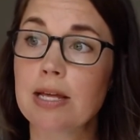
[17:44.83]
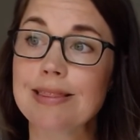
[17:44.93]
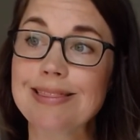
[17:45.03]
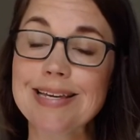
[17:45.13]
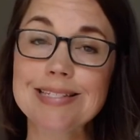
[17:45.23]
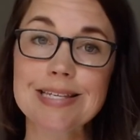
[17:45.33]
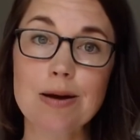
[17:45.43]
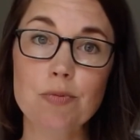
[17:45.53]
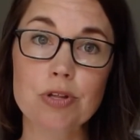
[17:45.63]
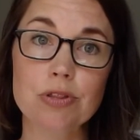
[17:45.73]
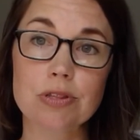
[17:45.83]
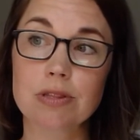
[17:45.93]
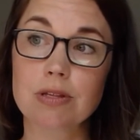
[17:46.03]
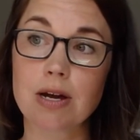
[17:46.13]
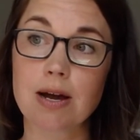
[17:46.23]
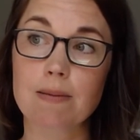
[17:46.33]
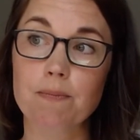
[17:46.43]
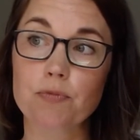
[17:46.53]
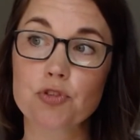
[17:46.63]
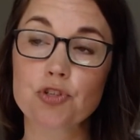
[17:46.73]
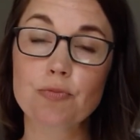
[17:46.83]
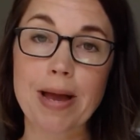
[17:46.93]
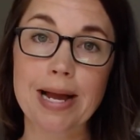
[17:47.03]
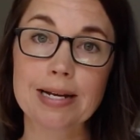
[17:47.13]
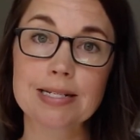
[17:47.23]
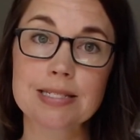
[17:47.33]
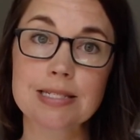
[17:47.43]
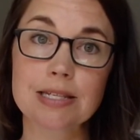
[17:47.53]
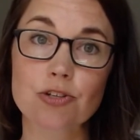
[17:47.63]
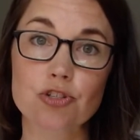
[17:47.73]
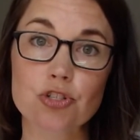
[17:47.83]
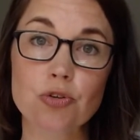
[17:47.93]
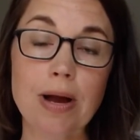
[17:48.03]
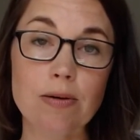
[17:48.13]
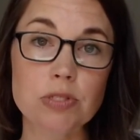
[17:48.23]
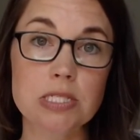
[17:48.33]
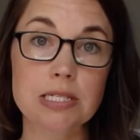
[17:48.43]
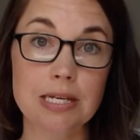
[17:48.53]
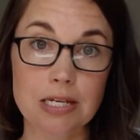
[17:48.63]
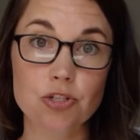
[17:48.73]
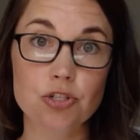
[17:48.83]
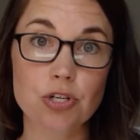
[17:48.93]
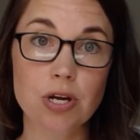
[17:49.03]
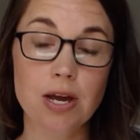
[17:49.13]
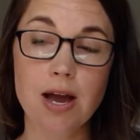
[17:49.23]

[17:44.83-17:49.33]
These come with 2 packets. They're 2 ounces each.